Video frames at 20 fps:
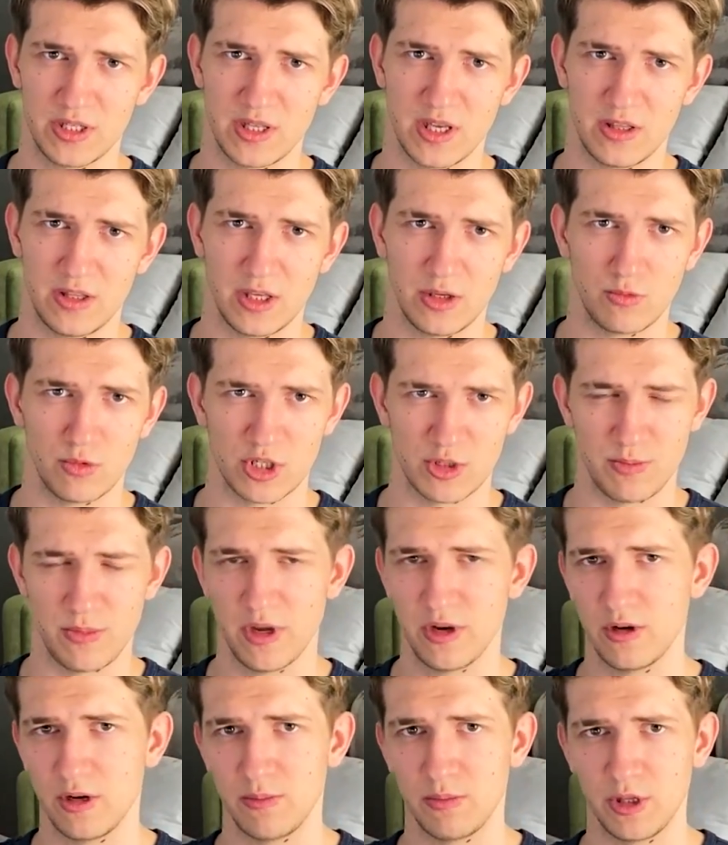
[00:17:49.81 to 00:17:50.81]
that thing was
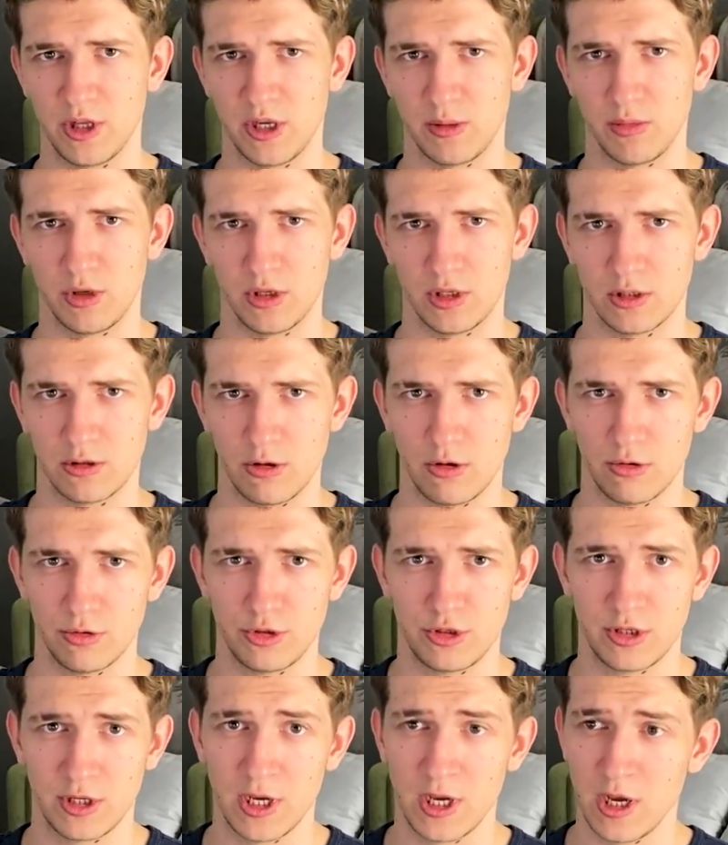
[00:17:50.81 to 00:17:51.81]
barely playable at
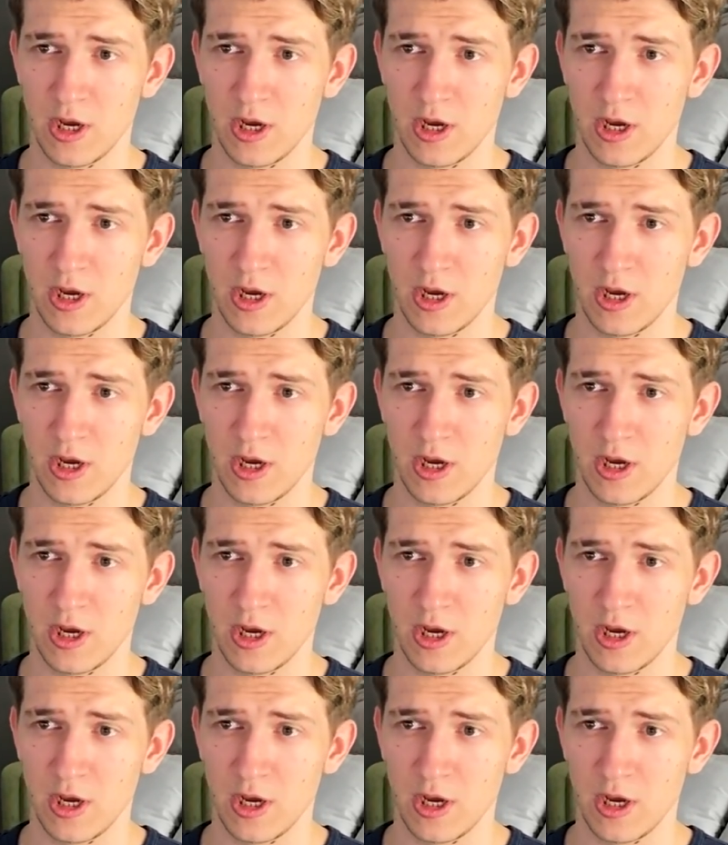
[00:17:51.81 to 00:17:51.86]
launch,